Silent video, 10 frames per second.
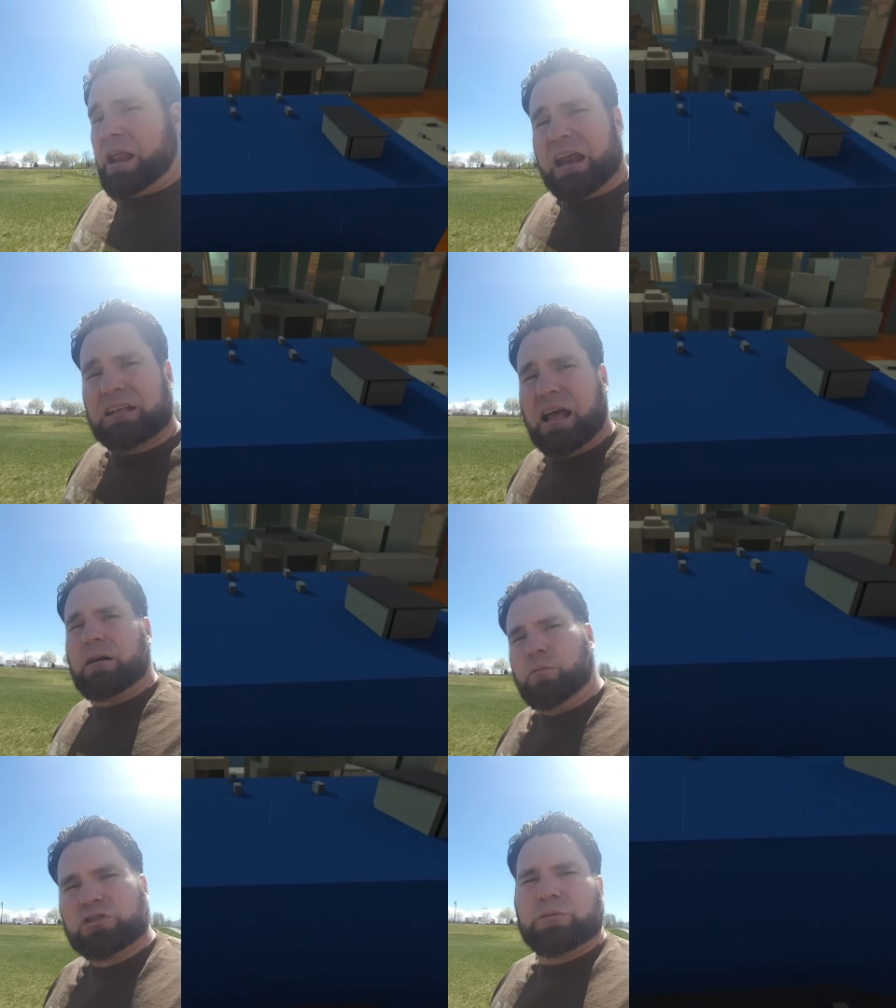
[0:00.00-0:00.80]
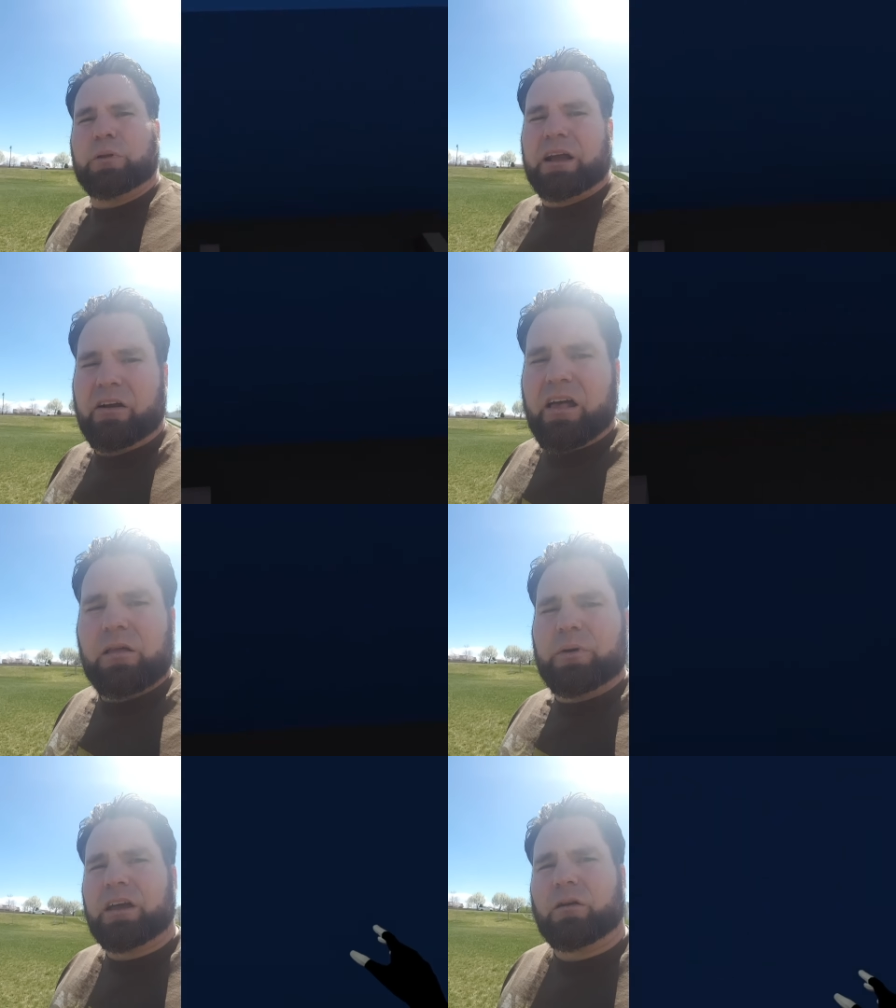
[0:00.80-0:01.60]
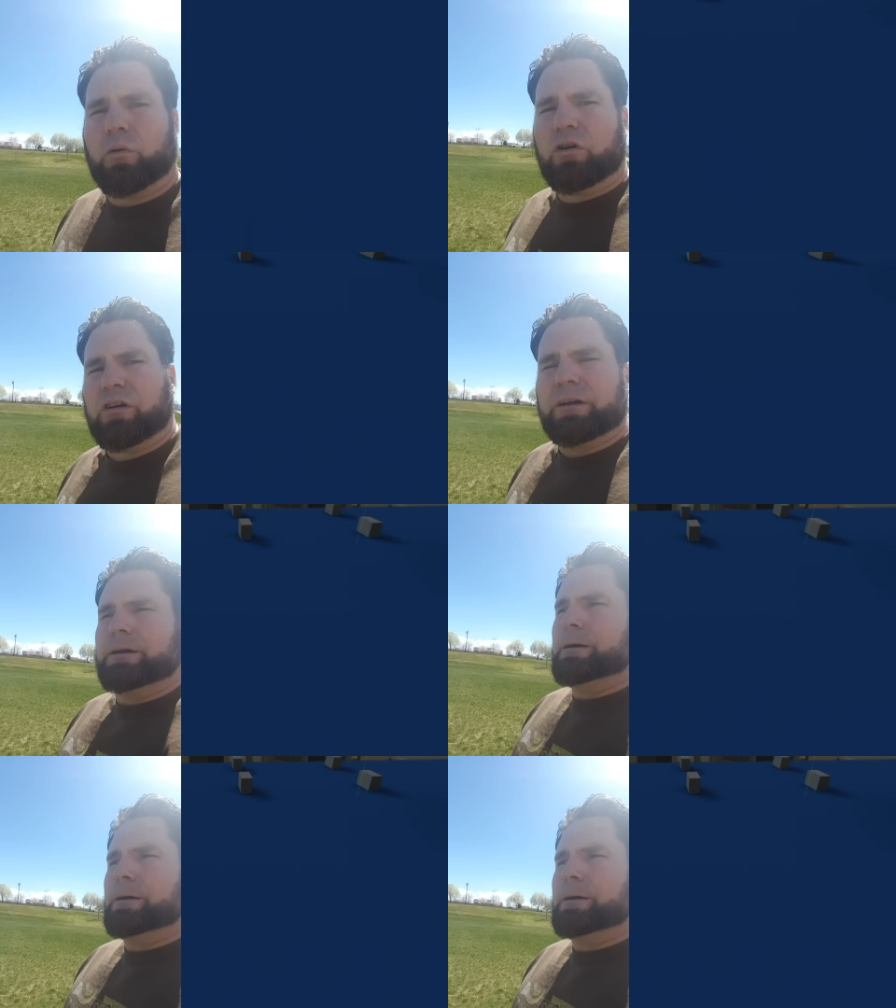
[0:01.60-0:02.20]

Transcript: But adding like a multiplayer element or